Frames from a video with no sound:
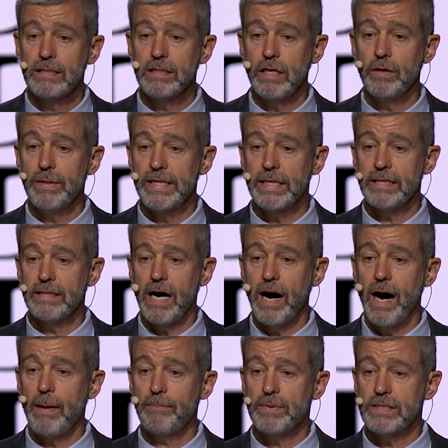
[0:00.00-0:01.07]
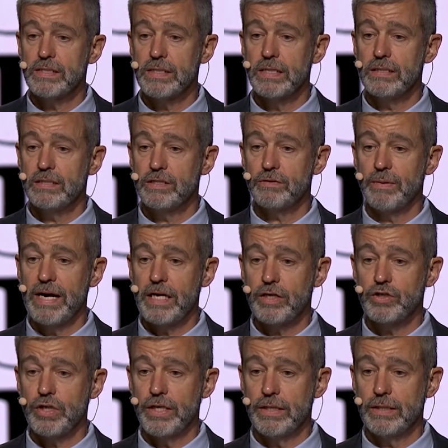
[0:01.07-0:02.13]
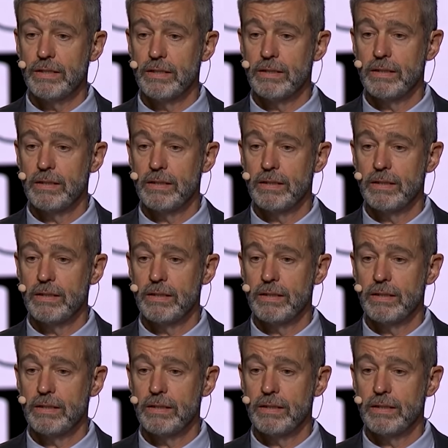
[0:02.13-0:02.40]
going in the opposite direction,